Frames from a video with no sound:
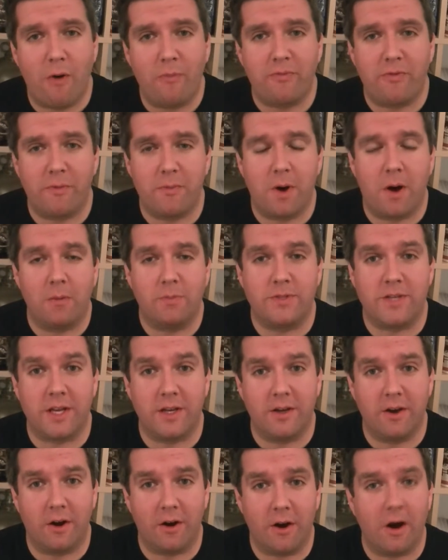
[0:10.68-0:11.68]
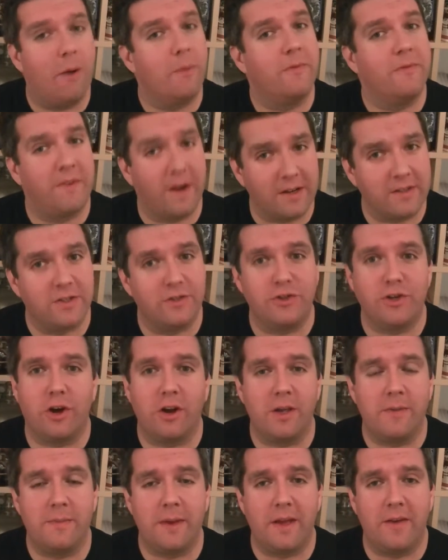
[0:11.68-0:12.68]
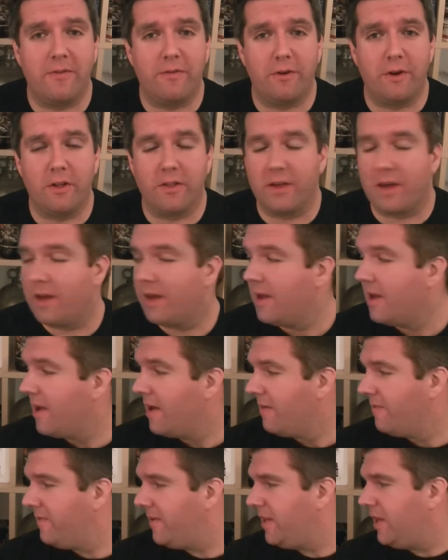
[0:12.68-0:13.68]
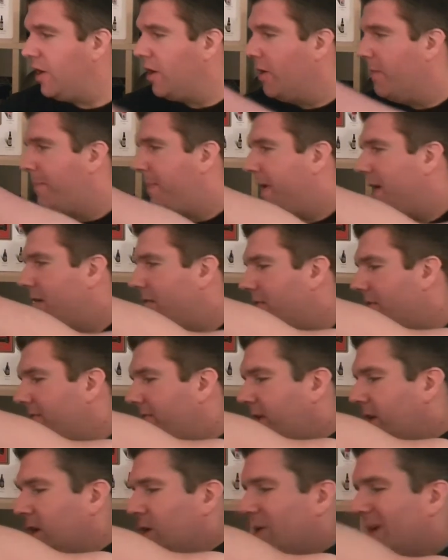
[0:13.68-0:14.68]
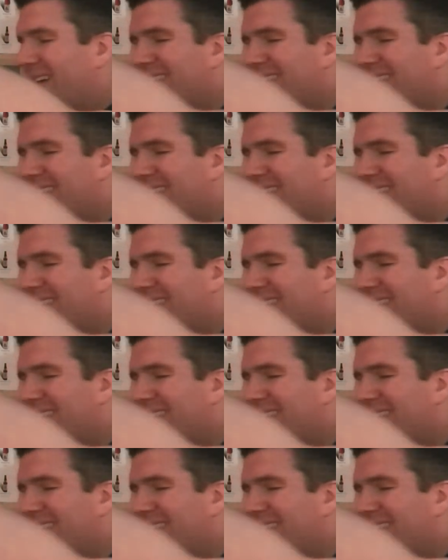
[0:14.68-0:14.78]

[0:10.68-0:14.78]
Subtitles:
Rob from HopZine.com. Thanks for joining me for another video beer review.